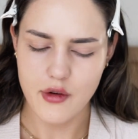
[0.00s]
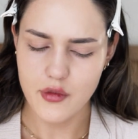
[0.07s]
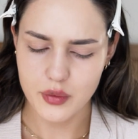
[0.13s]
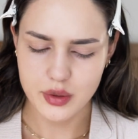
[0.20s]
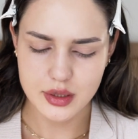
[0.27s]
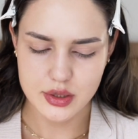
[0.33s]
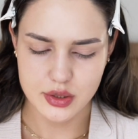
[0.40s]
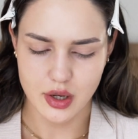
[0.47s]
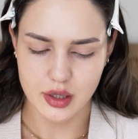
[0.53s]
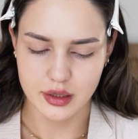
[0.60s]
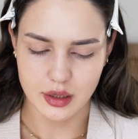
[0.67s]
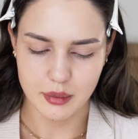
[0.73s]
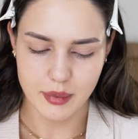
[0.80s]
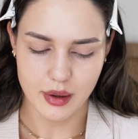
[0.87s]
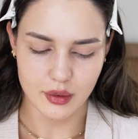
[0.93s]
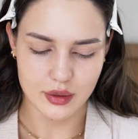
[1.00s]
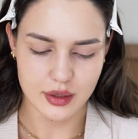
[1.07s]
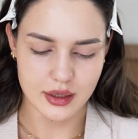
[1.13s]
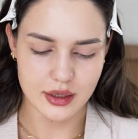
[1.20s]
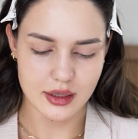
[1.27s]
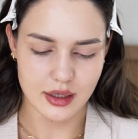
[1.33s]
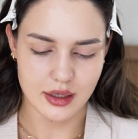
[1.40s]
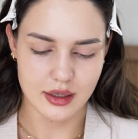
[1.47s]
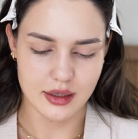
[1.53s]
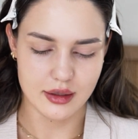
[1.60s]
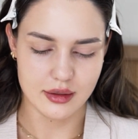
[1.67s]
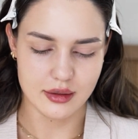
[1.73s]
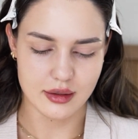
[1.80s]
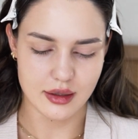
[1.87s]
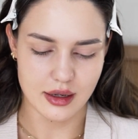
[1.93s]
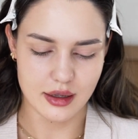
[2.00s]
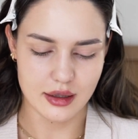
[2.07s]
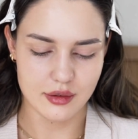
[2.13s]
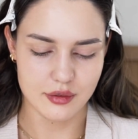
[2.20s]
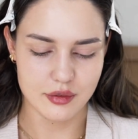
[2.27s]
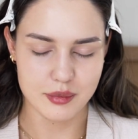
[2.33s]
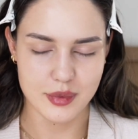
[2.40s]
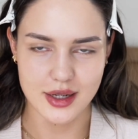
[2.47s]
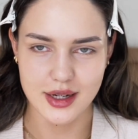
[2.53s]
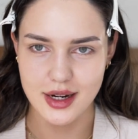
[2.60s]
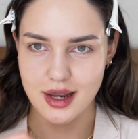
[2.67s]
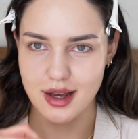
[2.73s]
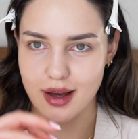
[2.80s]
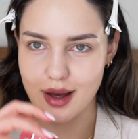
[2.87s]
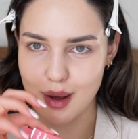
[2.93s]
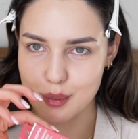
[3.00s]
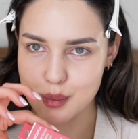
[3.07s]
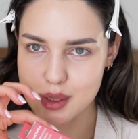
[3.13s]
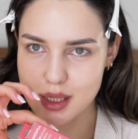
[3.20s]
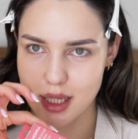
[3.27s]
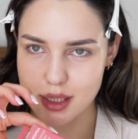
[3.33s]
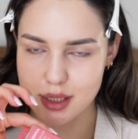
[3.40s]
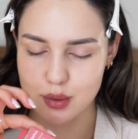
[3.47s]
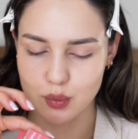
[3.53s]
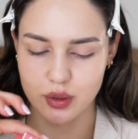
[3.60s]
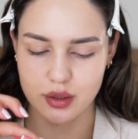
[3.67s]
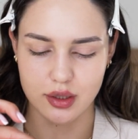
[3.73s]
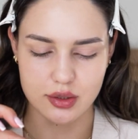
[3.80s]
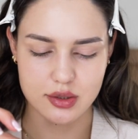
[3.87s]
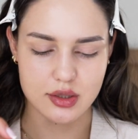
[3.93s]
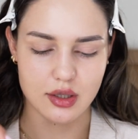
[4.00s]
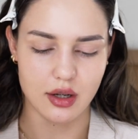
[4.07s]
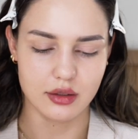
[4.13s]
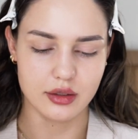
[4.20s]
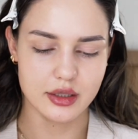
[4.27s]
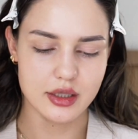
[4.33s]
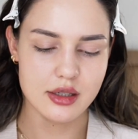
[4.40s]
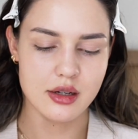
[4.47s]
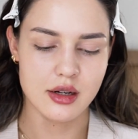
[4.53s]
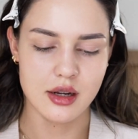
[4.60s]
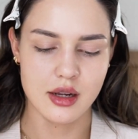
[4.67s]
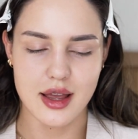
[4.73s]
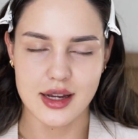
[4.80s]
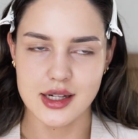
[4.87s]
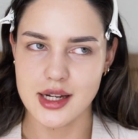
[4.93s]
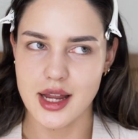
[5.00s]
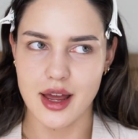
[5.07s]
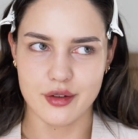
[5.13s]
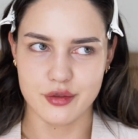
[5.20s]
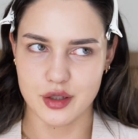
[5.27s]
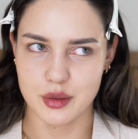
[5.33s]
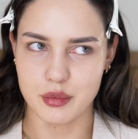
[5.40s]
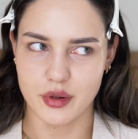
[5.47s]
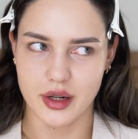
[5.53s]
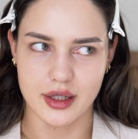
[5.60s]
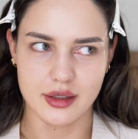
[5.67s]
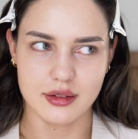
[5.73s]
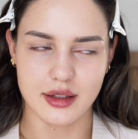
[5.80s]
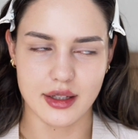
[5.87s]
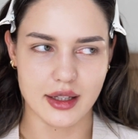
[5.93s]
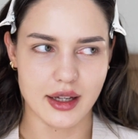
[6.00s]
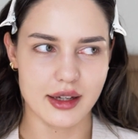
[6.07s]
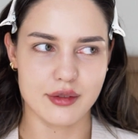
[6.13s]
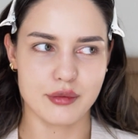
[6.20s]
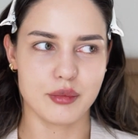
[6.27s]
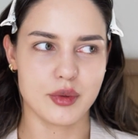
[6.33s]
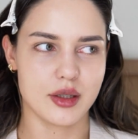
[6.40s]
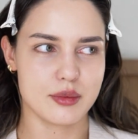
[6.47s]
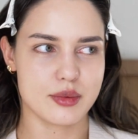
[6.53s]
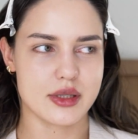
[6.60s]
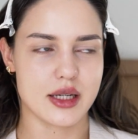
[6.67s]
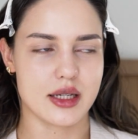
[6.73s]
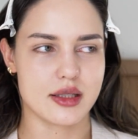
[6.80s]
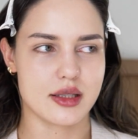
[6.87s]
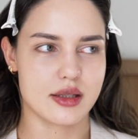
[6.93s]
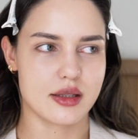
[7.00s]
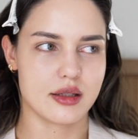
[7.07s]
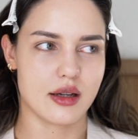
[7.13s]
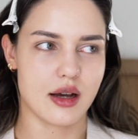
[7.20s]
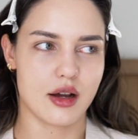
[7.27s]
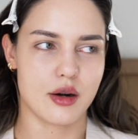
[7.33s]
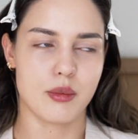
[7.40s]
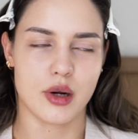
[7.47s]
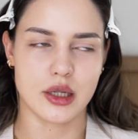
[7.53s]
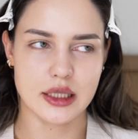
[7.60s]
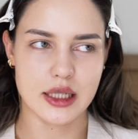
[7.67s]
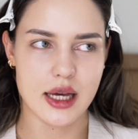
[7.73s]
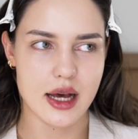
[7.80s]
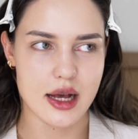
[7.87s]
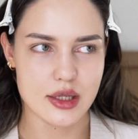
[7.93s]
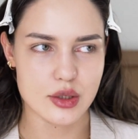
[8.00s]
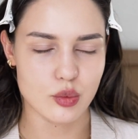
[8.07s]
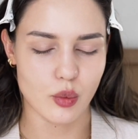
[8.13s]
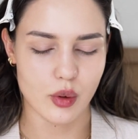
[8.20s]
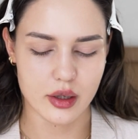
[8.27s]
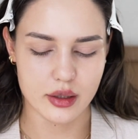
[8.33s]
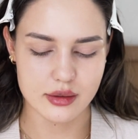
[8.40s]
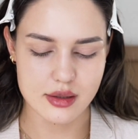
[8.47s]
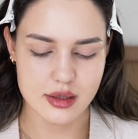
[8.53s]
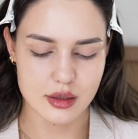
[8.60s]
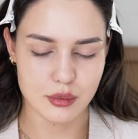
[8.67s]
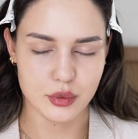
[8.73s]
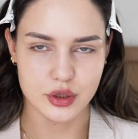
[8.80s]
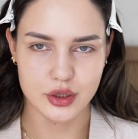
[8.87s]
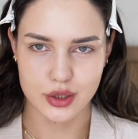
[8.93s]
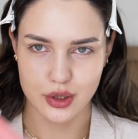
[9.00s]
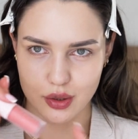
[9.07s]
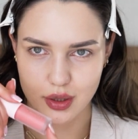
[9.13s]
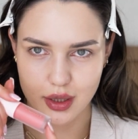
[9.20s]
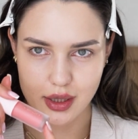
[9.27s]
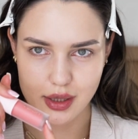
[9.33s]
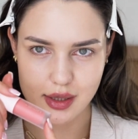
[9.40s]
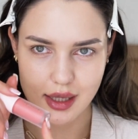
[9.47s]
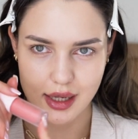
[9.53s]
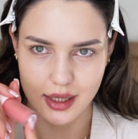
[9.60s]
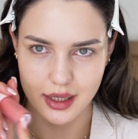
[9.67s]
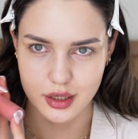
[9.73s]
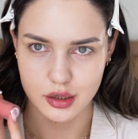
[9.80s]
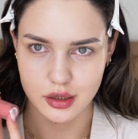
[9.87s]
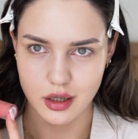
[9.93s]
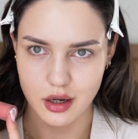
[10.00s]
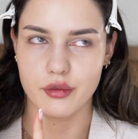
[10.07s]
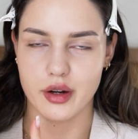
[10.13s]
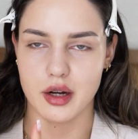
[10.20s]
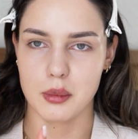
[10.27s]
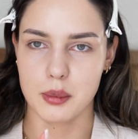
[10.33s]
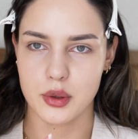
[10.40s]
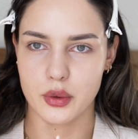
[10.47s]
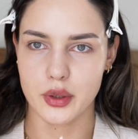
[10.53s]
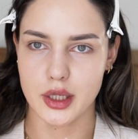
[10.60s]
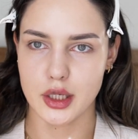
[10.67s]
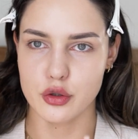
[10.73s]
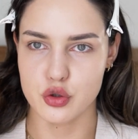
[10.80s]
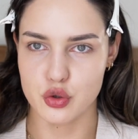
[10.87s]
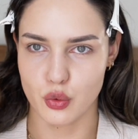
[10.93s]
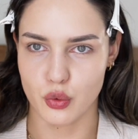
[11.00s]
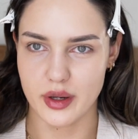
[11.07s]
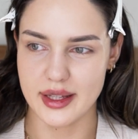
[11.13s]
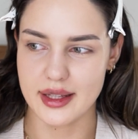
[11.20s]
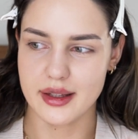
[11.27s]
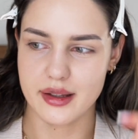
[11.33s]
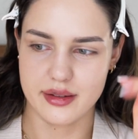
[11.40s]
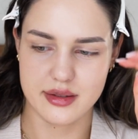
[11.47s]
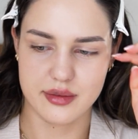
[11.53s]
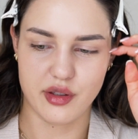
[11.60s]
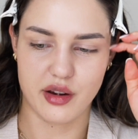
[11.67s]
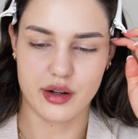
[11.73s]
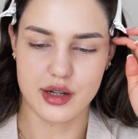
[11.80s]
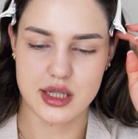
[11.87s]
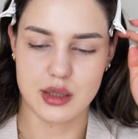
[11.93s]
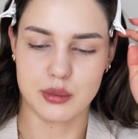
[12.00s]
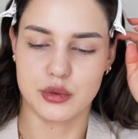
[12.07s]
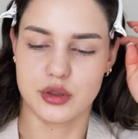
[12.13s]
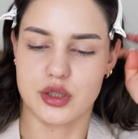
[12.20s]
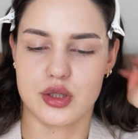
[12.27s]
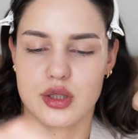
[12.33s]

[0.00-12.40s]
Everyone is talking about it and I've been obsessed with this color in every brand. Like I've been obsessed. Armani has one similar to this and Rare Beauty Joy is very similar